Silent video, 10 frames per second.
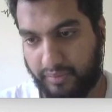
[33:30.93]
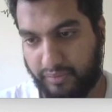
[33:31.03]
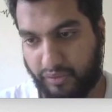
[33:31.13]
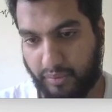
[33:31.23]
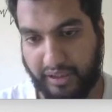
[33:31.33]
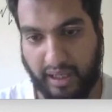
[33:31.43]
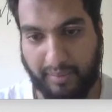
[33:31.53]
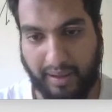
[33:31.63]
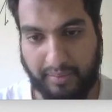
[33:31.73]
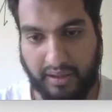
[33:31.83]
from the K
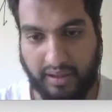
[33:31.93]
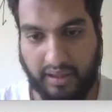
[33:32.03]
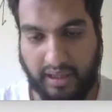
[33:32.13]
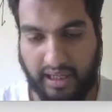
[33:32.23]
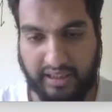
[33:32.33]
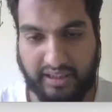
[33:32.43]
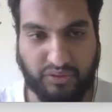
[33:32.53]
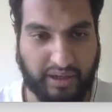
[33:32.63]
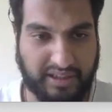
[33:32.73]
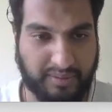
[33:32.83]
map, and this
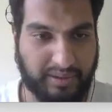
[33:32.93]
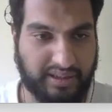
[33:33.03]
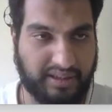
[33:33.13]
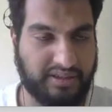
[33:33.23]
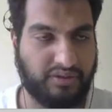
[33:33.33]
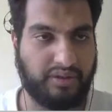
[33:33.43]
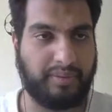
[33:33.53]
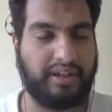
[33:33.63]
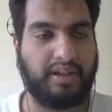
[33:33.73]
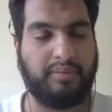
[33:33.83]
Y is simply this
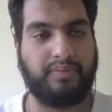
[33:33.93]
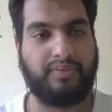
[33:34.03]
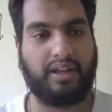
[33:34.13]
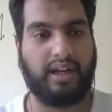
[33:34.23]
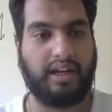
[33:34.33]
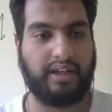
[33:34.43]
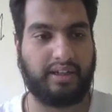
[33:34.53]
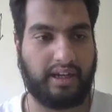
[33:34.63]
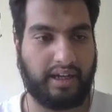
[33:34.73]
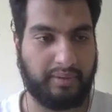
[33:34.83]
min term, and
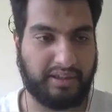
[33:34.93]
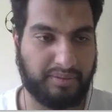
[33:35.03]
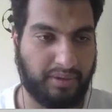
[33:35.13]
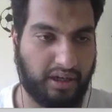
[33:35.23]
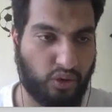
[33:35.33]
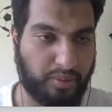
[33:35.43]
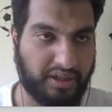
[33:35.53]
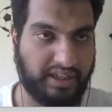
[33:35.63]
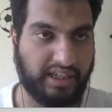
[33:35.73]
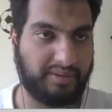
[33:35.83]
I will just mark option D as